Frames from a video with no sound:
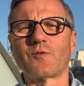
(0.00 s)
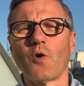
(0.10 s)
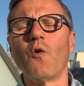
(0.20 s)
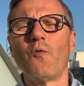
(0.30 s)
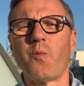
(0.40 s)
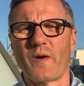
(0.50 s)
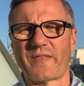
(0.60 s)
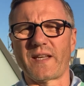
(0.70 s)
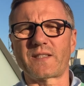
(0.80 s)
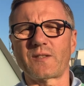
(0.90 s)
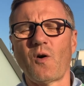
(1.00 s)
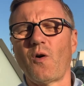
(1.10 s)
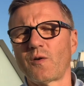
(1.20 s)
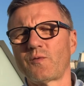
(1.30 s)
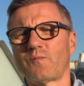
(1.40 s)
go with it,
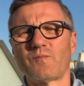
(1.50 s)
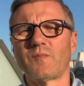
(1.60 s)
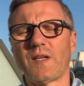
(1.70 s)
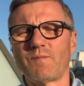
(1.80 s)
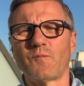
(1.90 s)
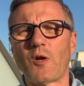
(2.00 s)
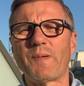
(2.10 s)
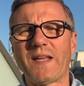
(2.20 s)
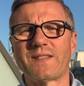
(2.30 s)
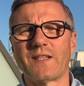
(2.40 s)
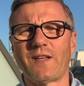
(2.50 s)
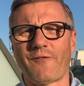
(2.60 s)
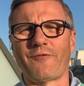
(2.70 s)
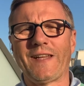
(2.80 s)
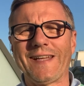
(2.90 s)
or replace it
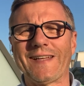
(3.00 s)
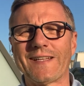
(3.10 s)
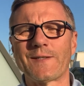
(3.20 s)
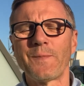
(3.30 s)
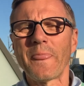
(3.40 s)
if needed.